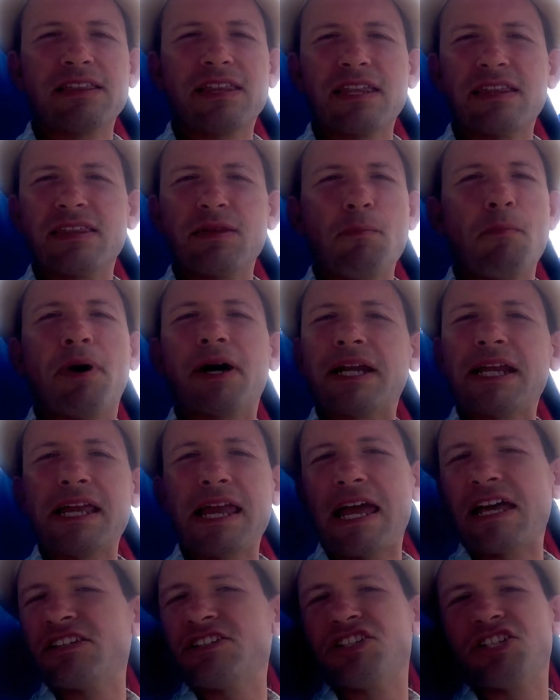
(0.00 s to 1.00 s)
that the money
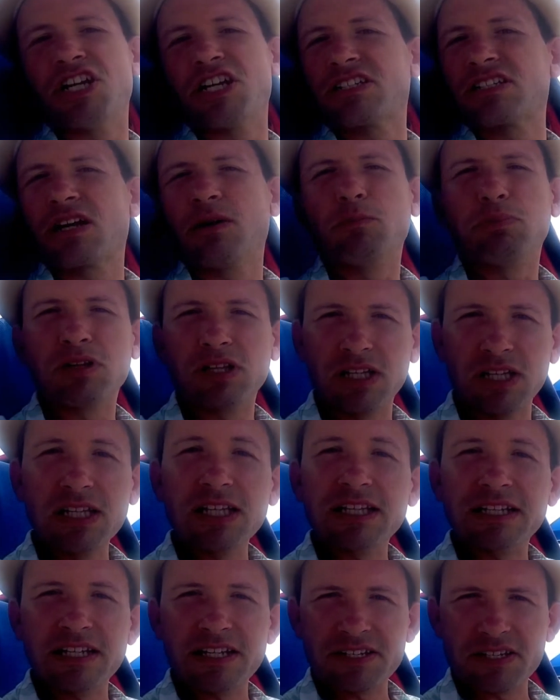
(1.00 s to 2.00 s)
has just
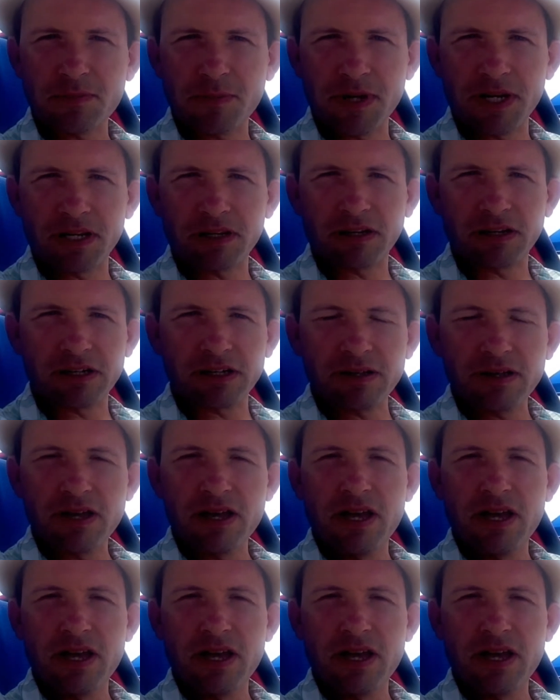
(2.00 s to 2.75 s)
completely disappeared.